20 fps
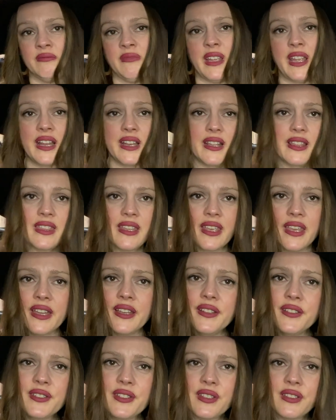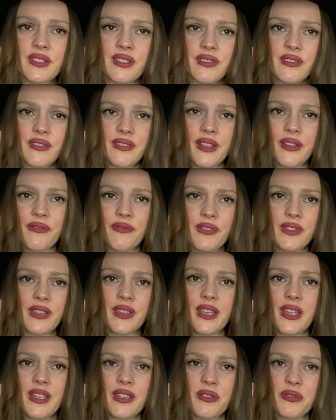Anything else? I feel
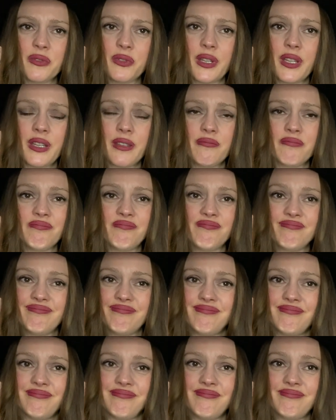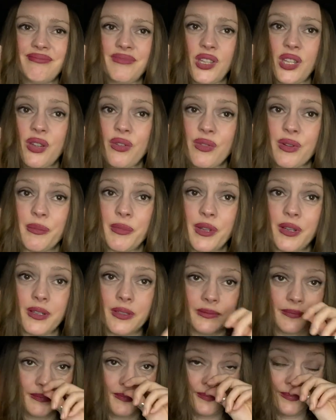like you're like, no, I'm
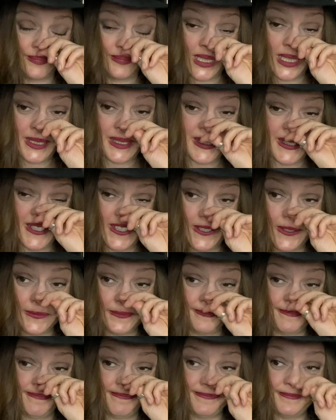not. I'm actually not.